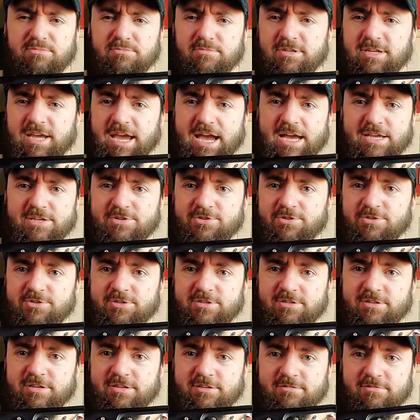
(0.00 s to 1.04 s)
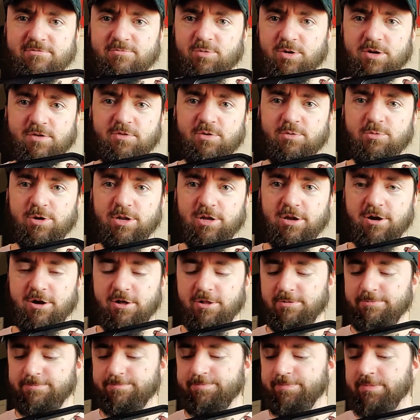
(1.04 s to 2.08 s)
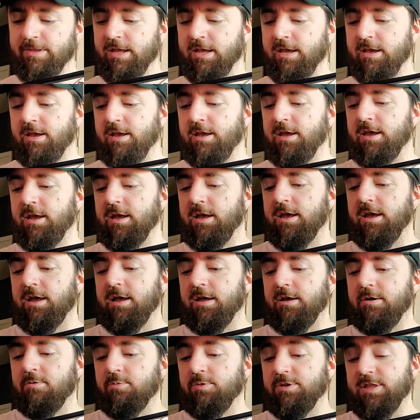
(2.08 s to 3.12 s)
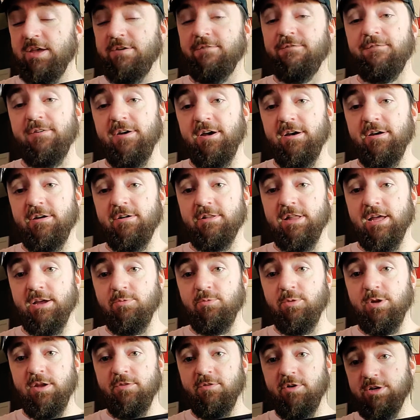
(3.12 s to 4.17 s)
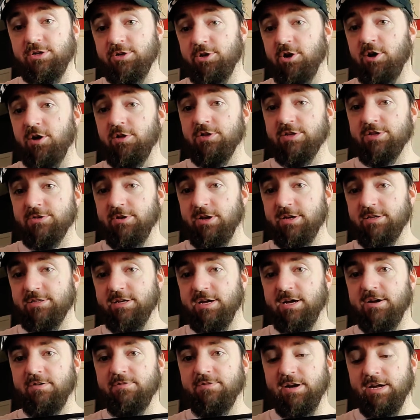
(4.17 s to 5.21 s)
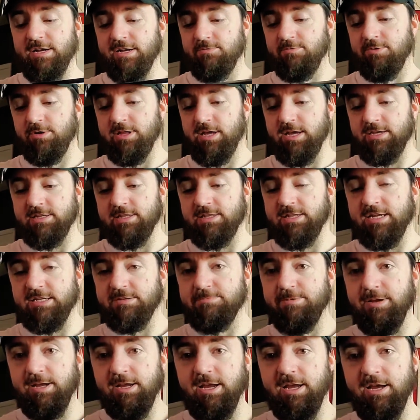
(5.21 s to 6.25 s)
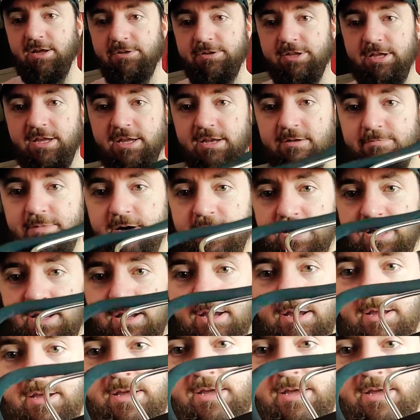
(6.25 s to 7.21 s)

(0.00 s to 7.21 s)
casters, whatever you want to call them. When they fell, like whenever I took all the strings off, I didn't realize that that's being held in by